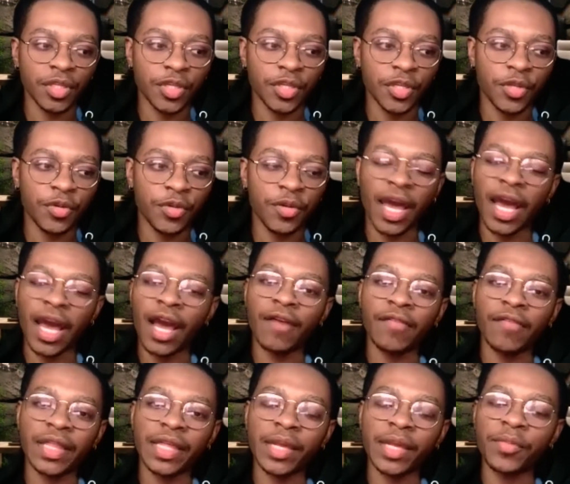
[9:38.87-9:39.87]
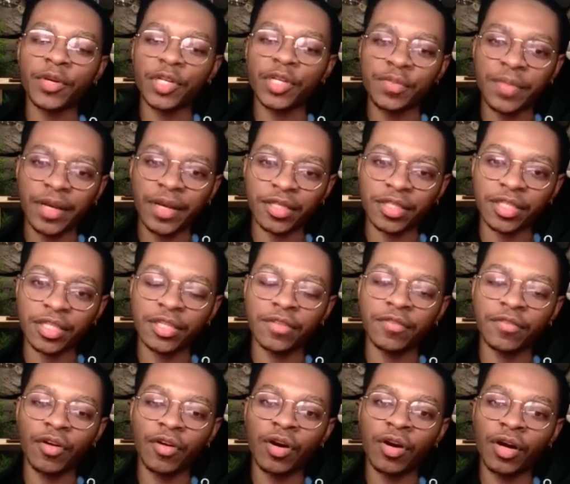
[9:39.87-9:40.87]
do you have like a
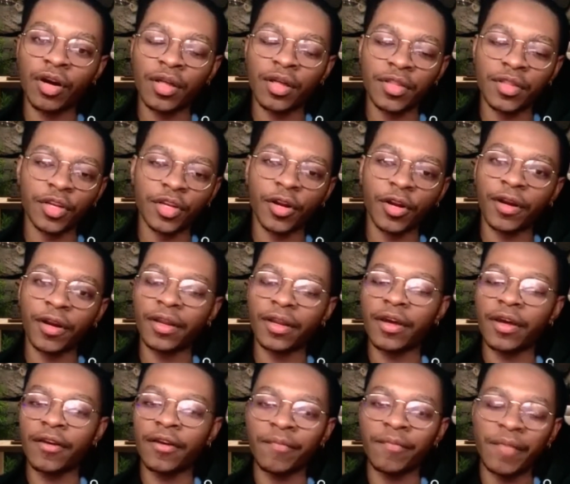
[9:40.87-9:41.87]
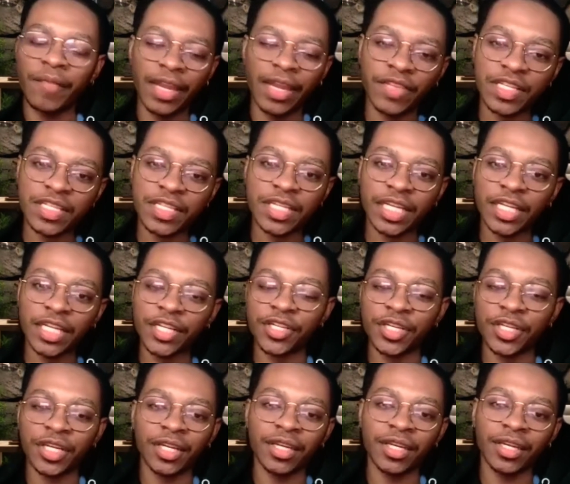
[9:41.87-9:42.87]
perspective on the art of
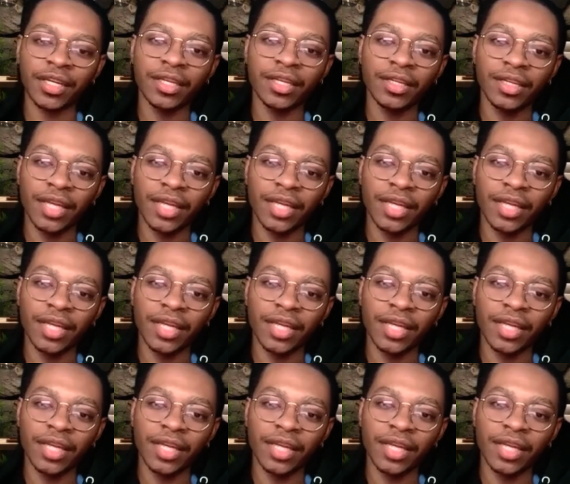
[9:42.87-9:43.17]
manifestation